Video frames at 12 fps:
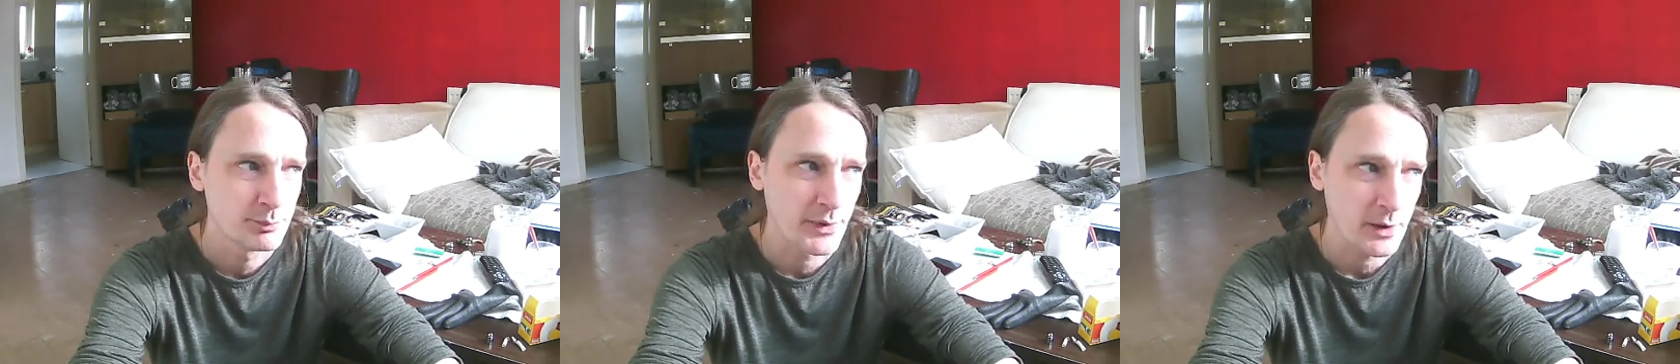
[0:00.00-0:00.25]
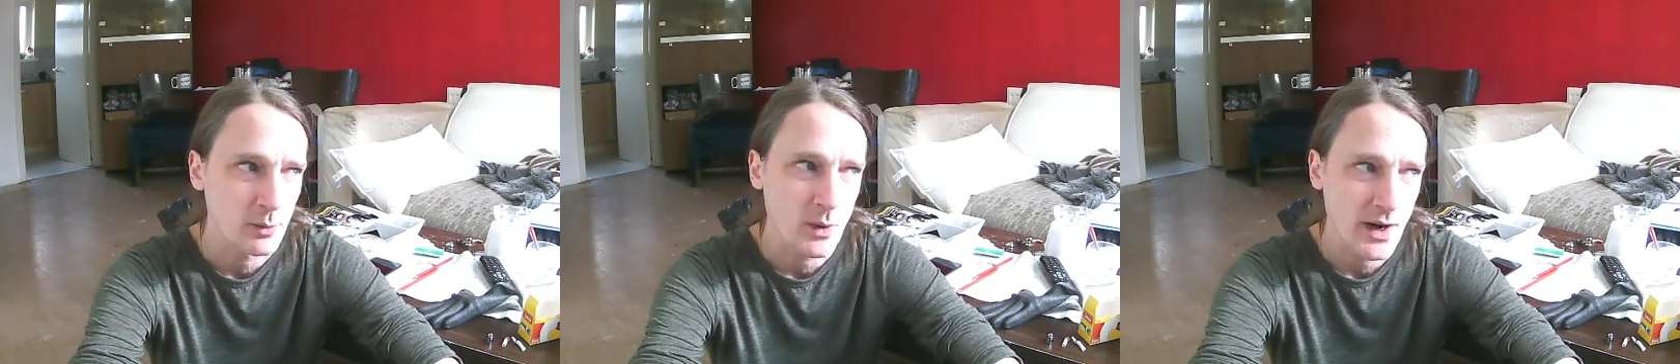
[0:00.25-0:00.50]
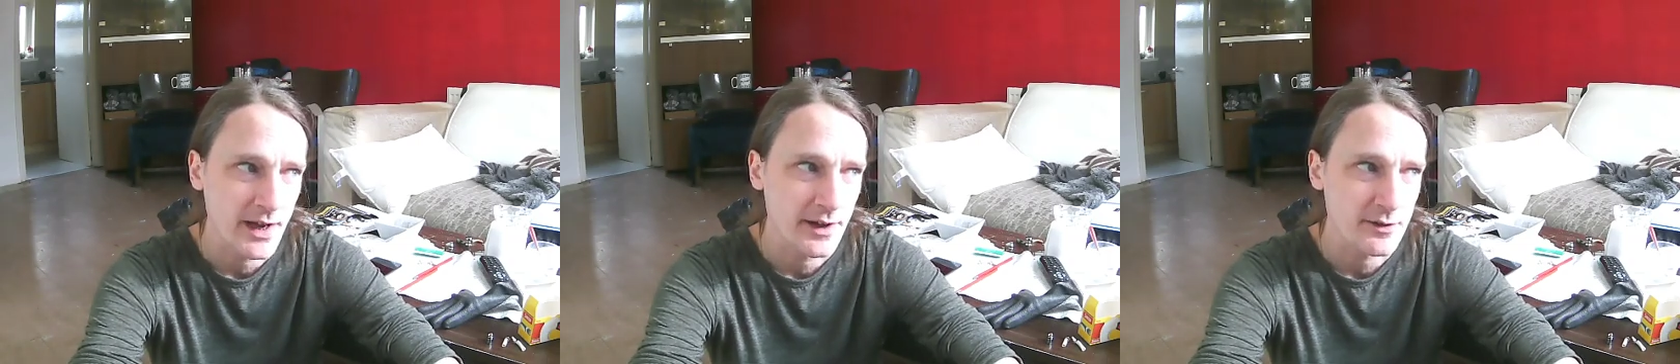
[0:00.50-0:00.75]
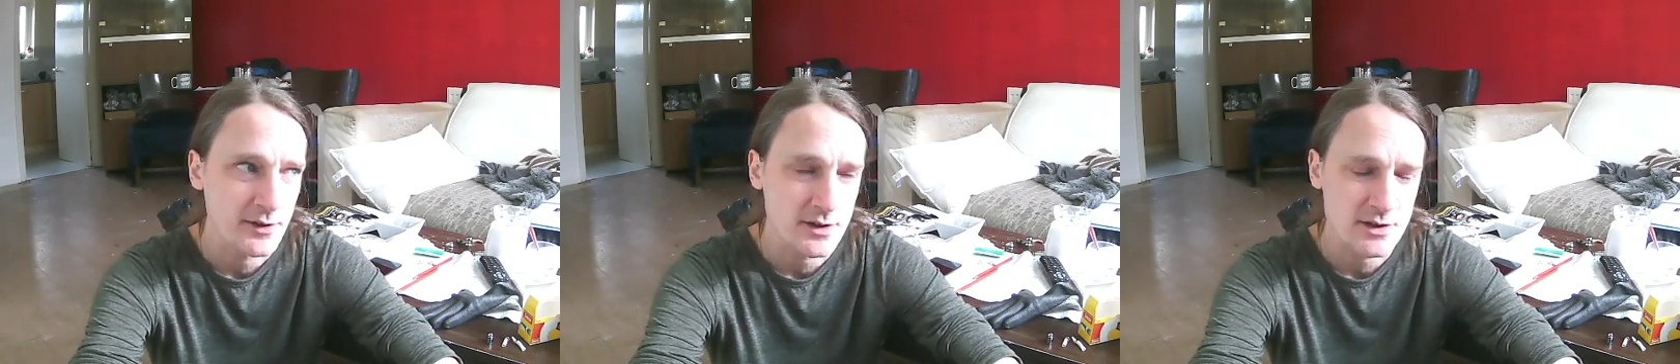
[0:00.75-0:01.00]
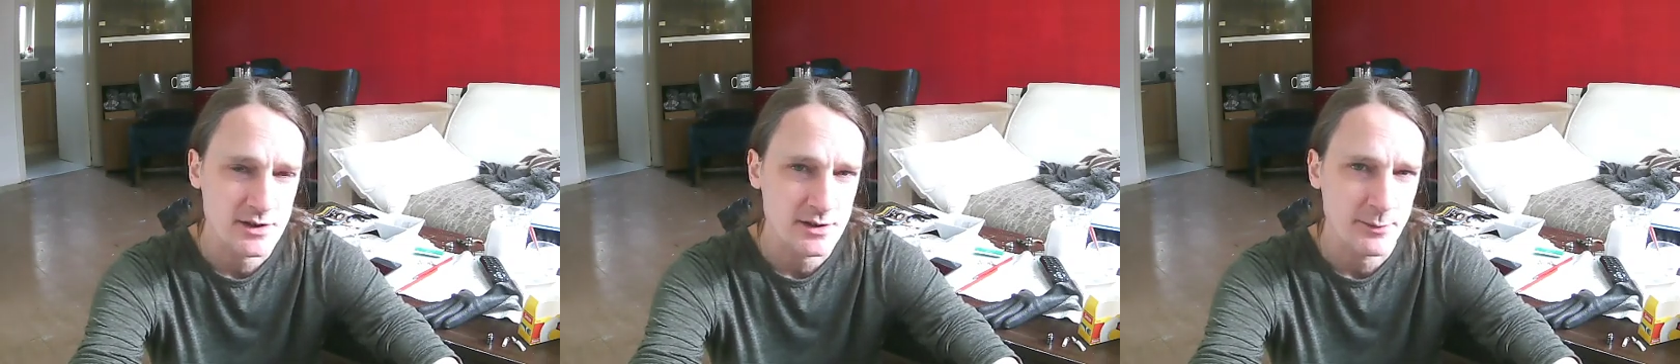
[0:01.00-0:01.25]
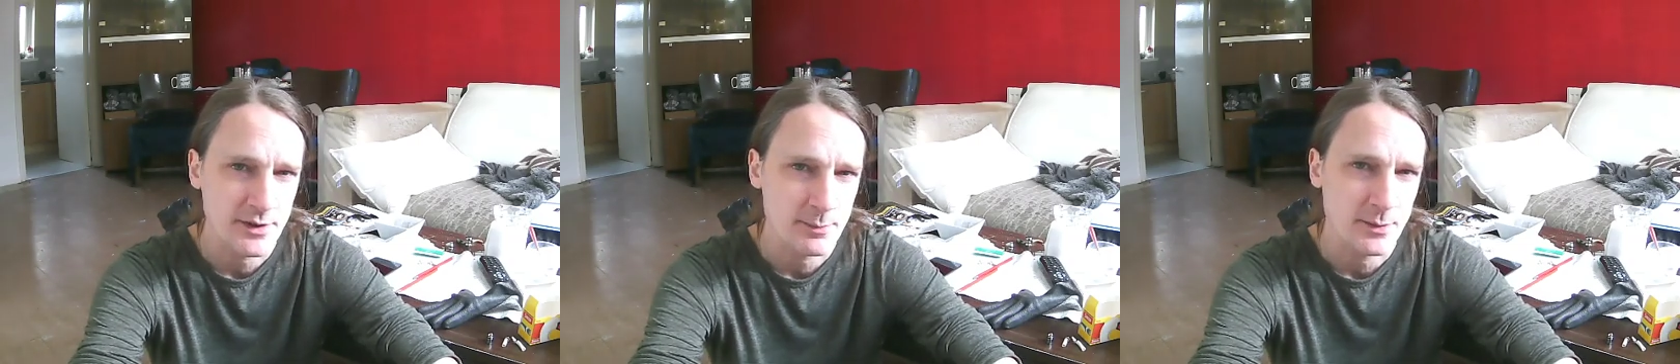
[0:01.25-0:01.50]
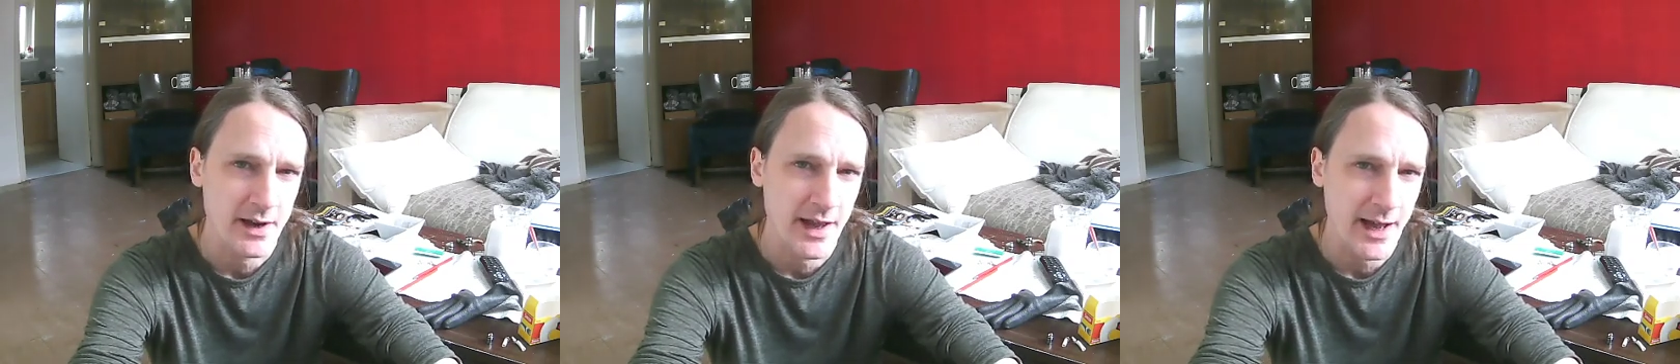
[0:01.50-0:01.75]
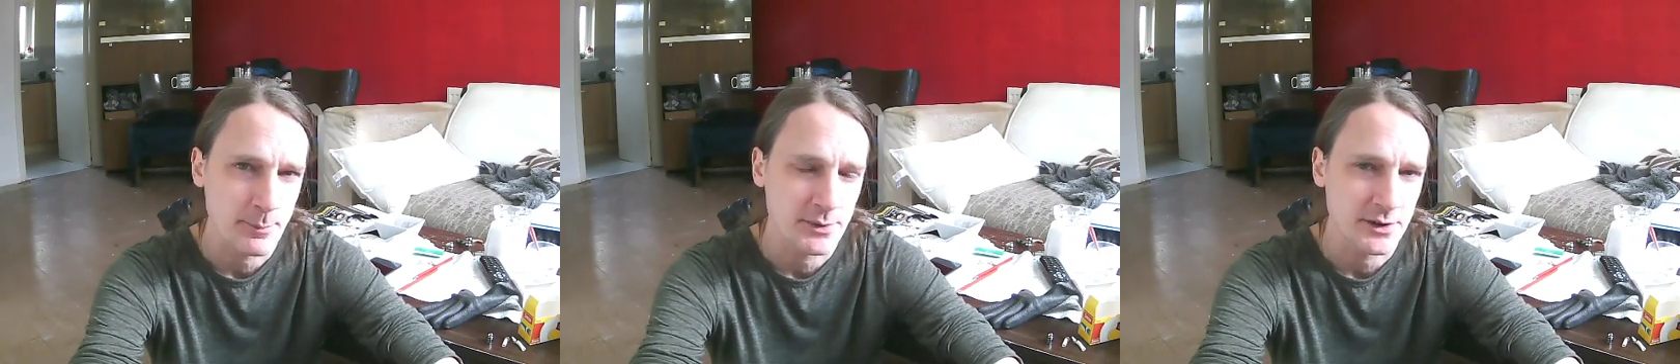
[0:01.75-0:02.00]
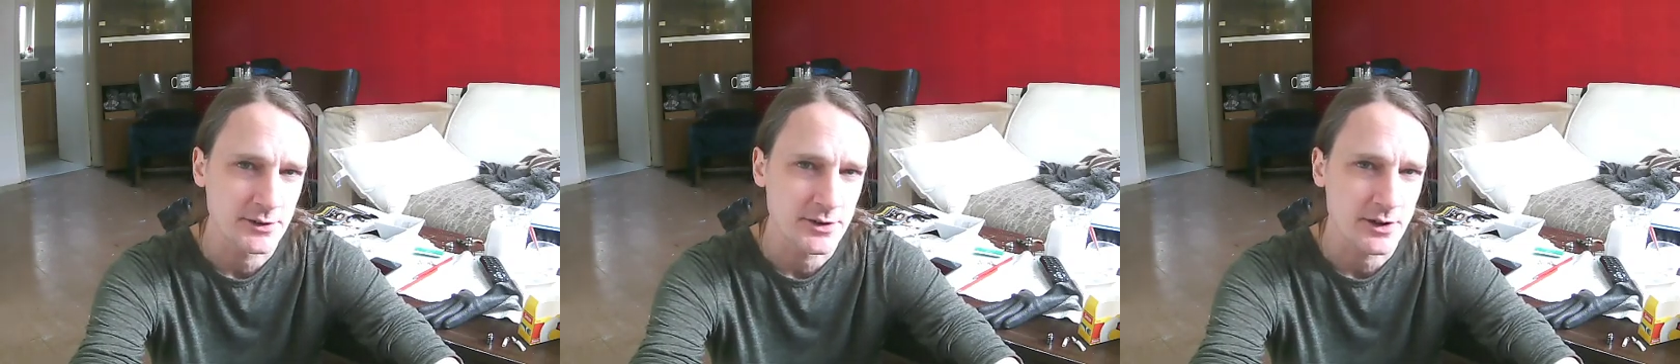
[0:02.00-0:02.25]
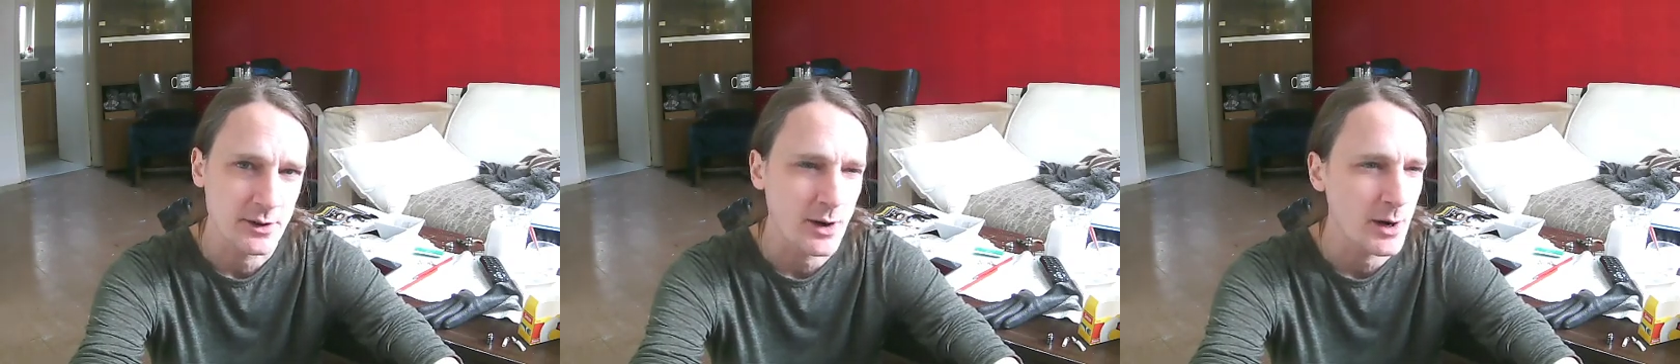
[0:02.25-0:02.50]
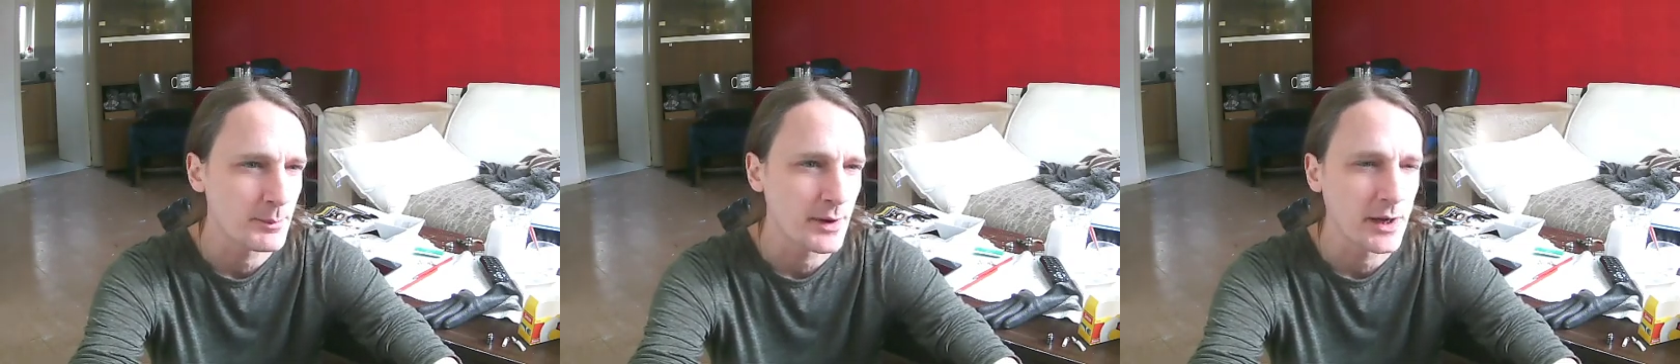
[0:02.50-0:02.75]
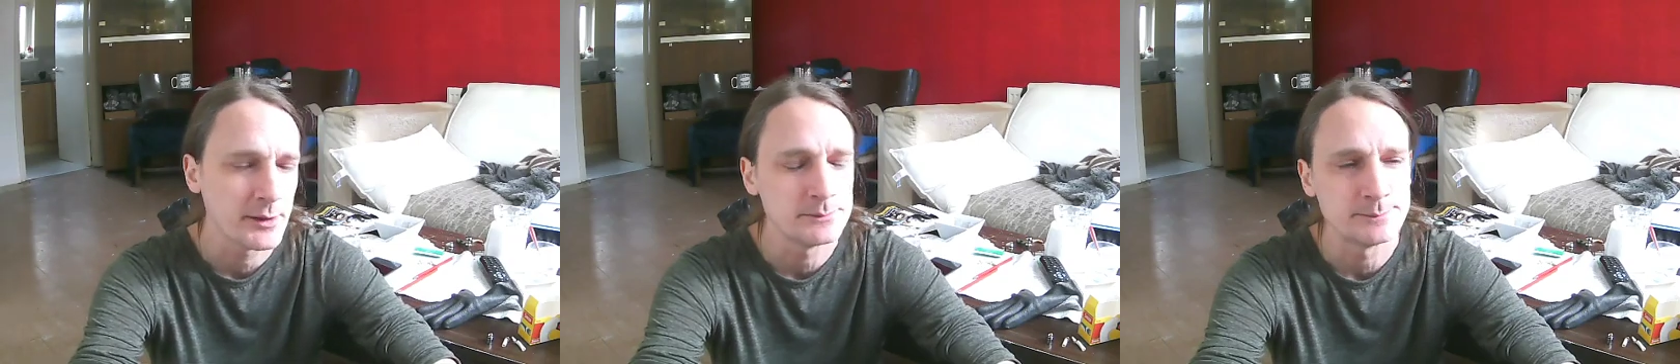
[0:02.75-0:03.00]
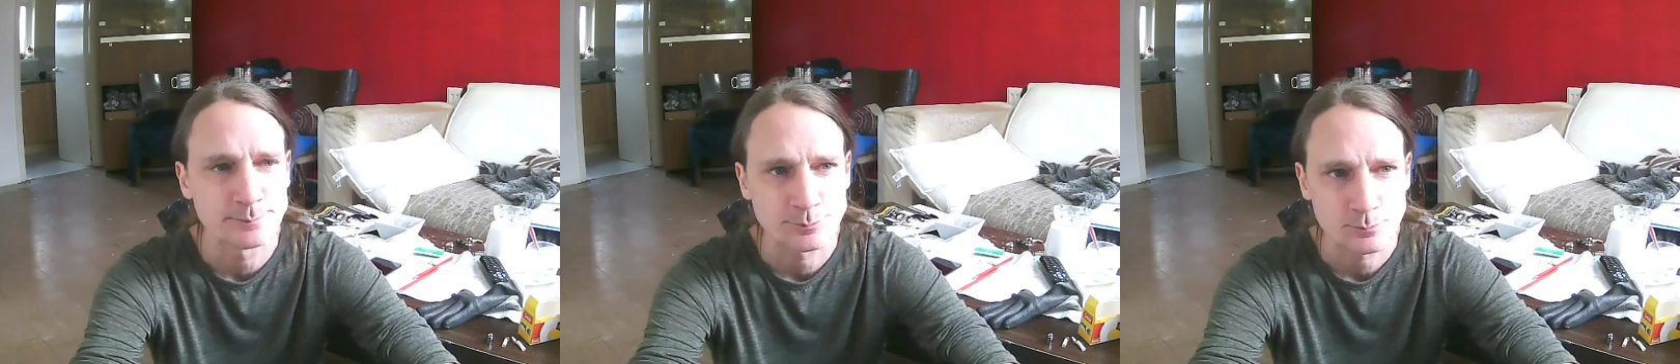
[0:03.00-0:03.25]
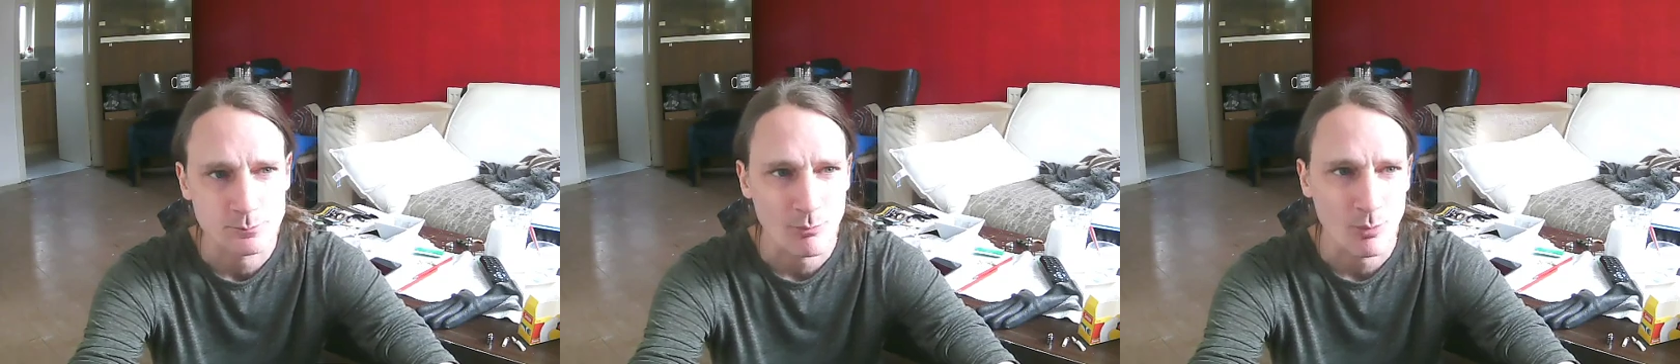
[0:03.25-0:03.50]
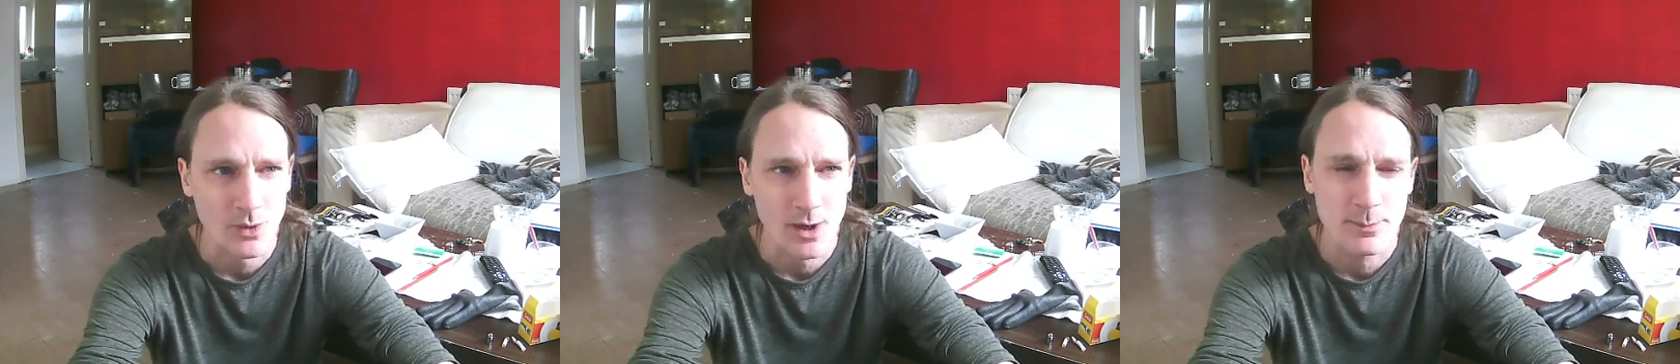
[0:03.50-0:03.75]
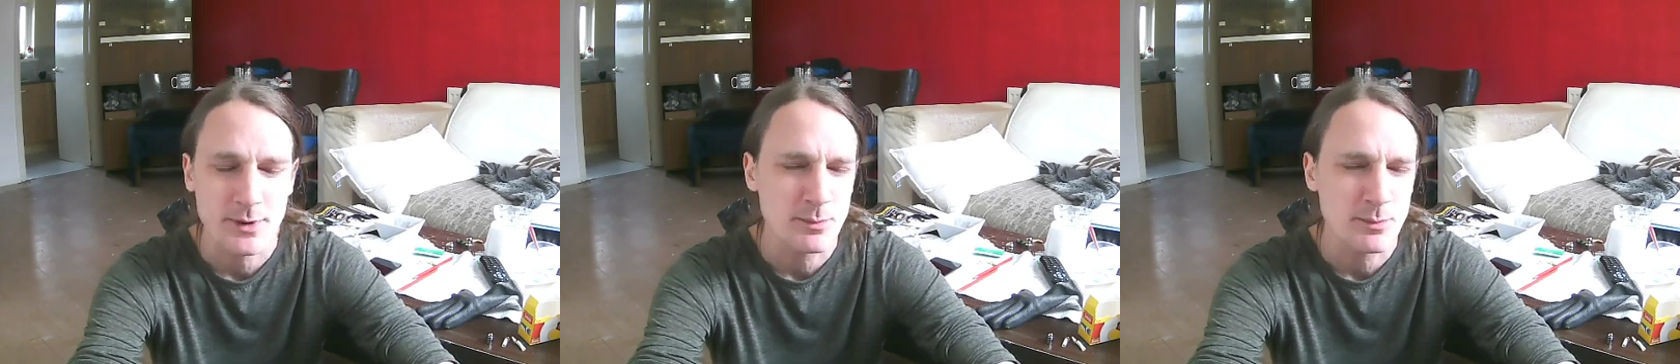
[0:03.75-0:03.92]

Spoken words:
be aware that something might happen, I mean,